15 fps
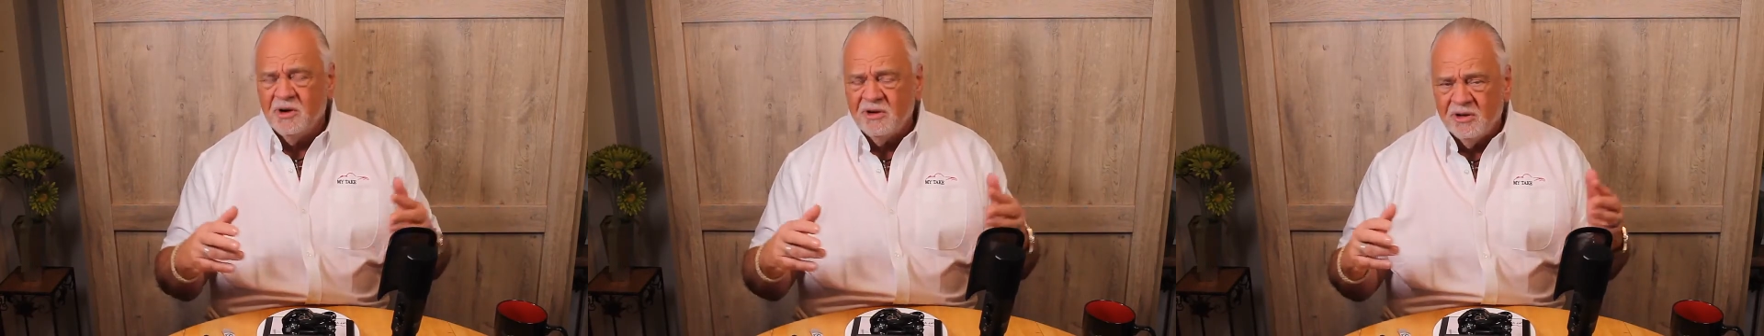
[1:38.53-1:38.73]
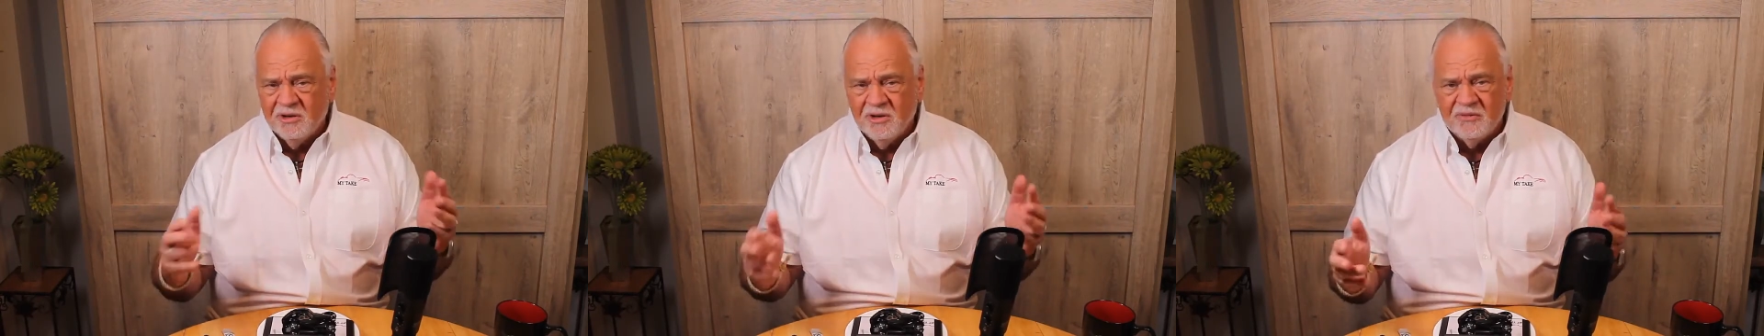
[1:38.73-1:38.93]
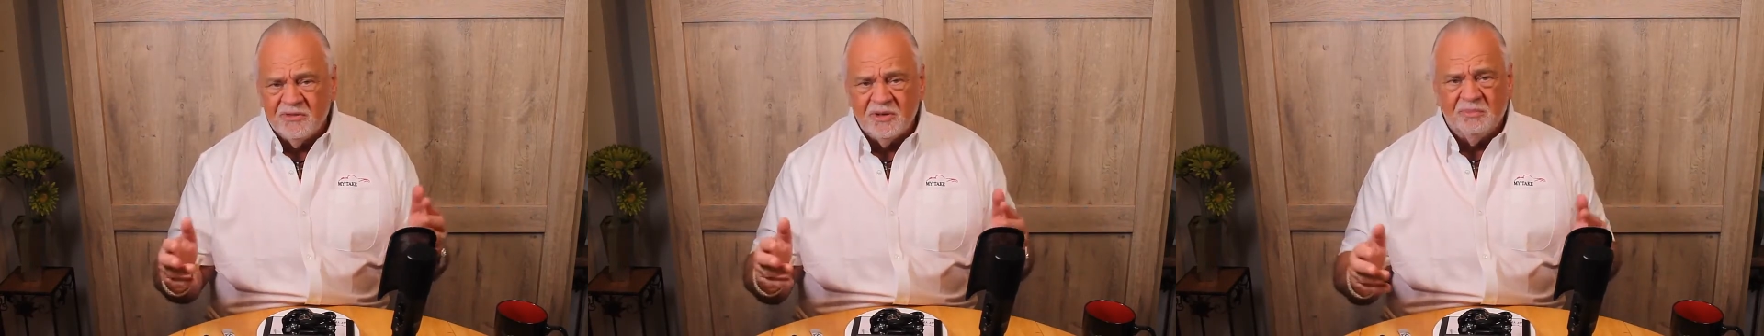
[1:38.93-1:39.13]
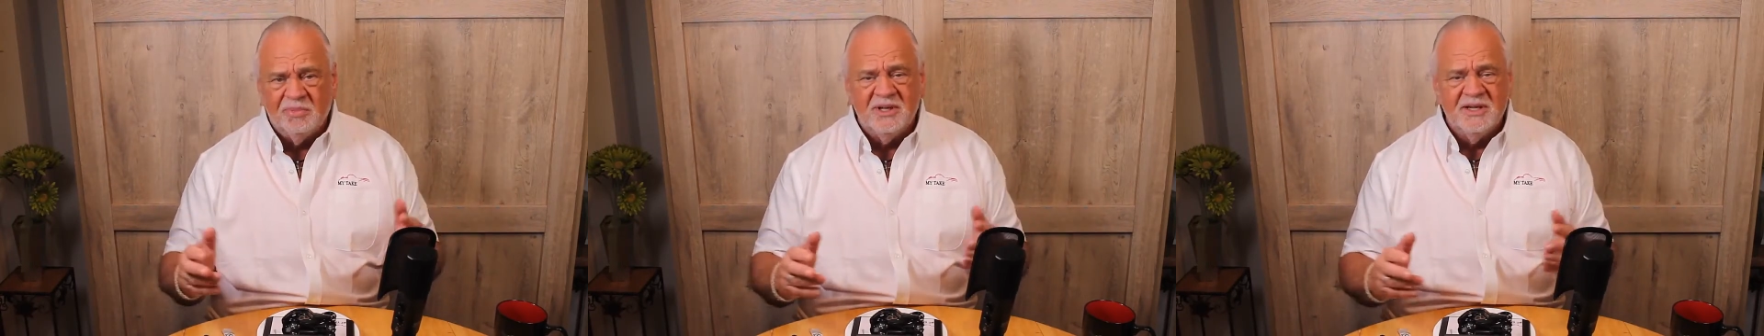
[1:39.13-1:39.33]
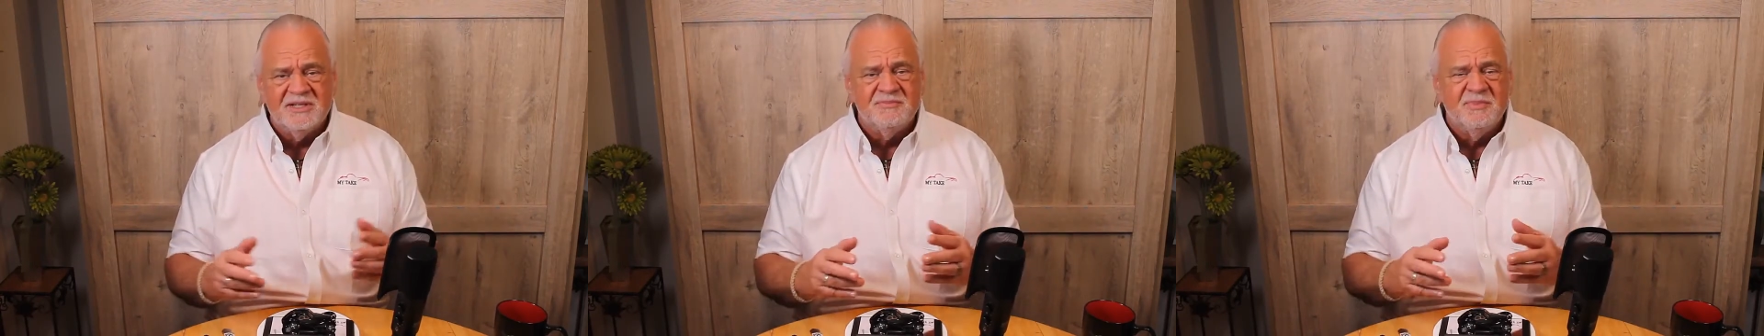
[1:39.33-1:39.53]
all over the
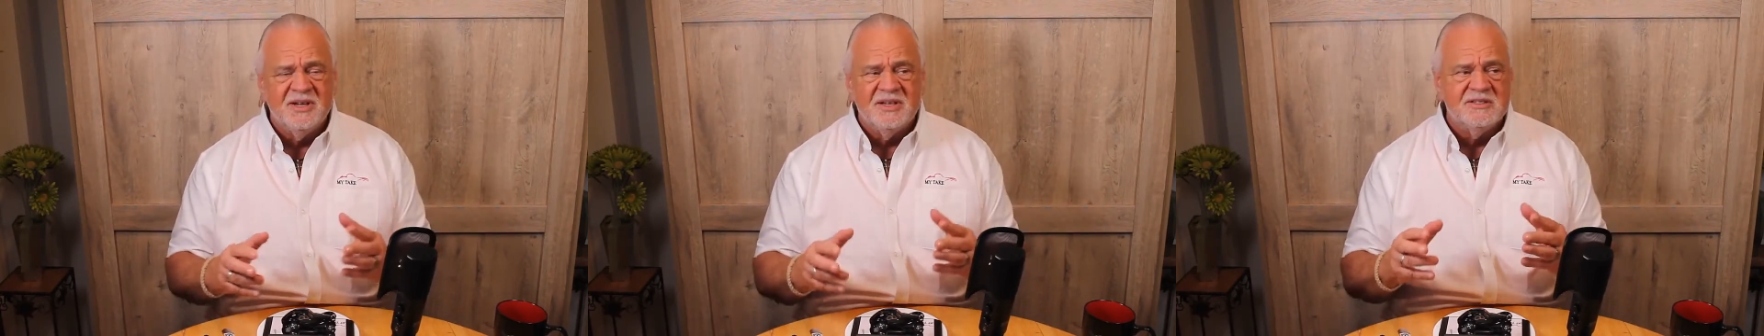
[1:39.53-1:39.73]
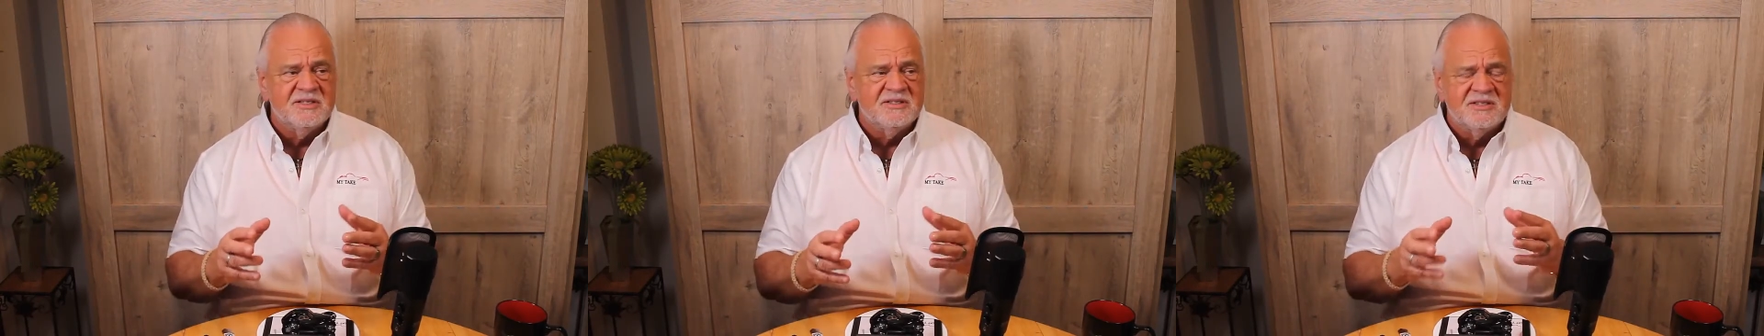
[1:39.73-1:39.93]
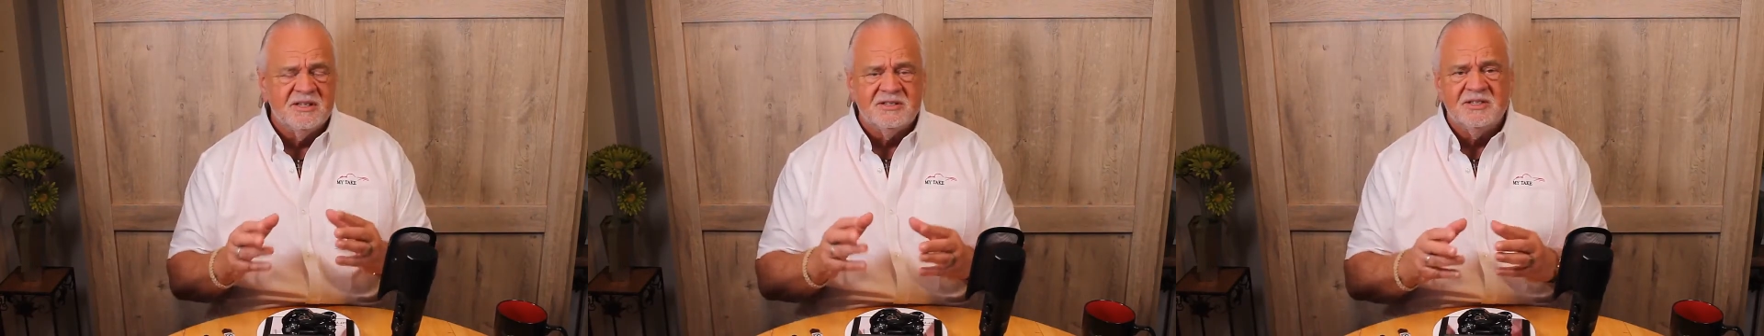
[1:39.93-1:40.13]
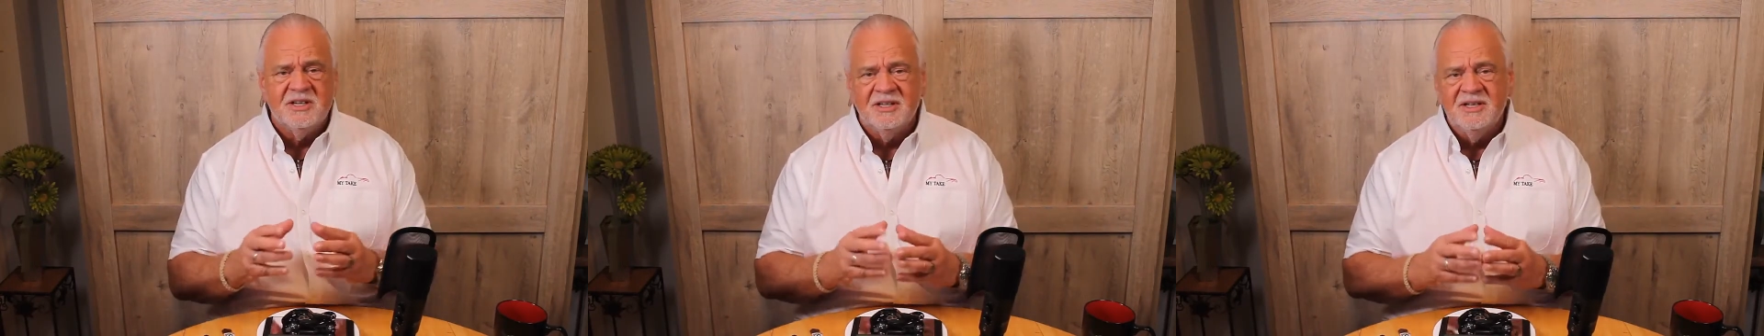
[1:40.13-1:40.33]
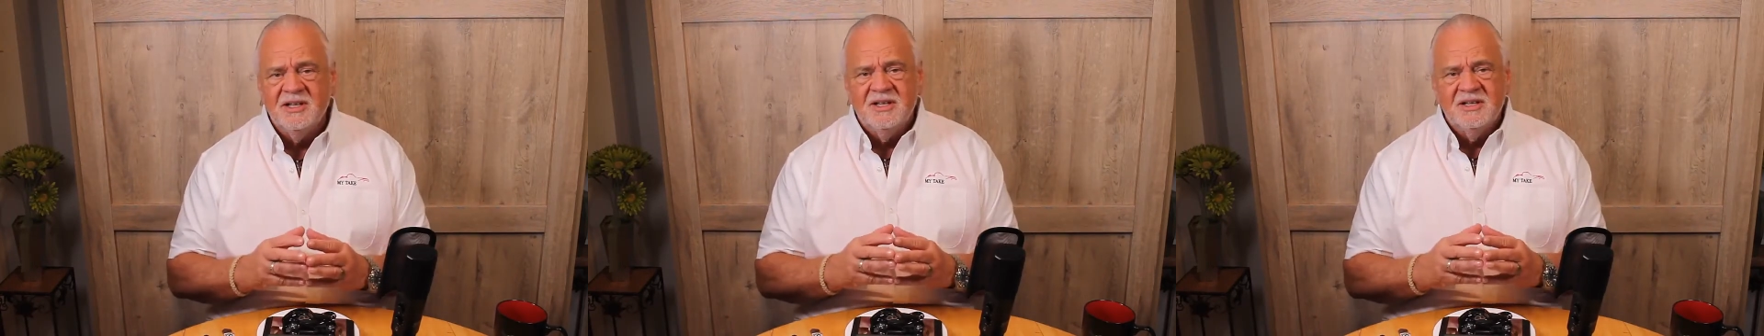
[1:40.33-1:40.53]
place because it's such a